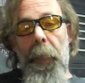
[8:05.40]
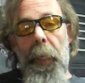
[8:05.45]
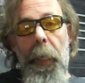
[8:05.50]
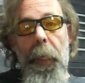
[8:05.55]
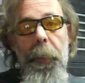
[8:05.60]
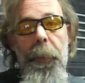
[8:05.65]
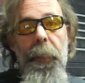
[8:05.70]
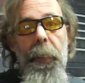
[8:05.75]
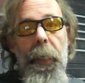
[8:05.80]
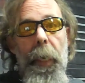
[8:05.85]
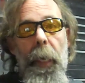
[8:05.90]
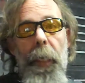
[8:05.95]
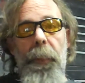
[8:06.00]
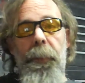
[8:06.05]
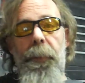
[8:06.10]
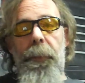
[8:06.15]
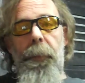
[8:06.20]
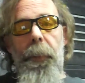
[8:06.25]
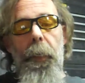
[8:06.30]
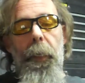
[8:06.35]

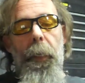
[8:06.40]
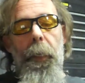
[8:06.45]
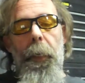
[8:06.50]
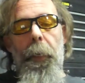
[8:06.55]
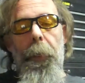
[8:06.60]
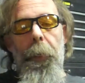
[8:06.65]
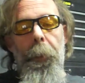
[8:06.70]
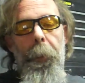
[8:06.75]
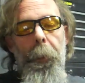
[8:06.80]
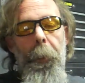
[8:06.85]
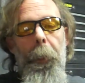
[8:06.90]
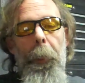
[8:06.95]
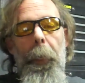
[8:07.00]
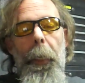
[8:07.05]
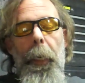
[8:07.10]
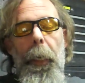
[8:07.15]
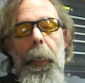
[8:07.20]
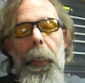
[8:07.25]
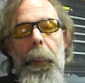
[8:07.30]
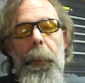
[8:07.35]
ADHD,
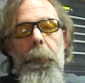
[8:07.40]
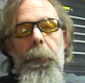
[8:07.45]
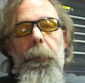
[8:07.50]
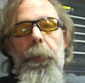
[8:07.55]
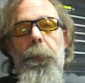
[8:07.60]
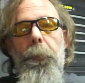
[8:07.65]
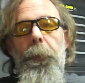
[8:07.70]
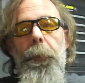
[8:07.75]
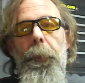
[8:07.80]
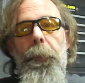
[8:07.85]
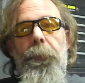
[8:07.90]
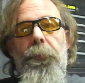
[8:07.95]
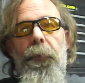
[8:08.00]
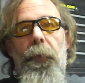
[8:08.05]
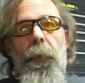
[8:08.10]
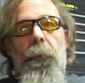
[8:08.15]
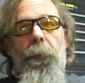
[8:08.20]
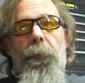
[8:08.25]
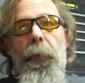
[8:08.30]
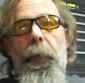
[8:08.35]
and if
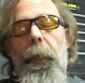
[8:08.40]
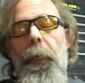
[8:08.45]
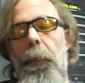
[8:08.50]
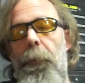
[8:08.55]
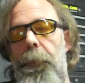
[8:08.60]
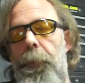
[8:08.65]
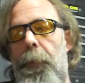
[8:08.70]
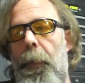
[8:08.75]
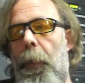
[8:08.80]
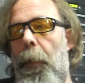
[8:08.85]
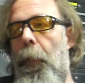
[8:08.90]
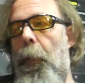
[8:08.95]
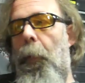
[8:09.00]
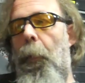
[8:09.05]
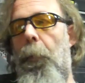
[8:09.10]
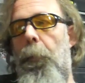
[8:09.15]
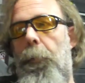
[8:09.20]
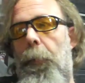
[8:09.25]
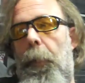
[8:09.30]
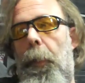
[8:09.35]
your videos are
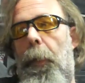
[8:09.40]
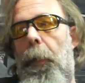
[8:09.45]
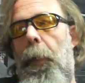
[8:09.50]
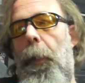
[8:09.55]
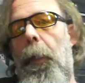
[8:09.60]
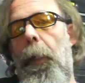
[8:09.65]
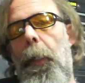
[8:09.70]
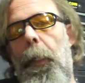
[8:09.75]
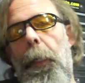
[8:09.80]
over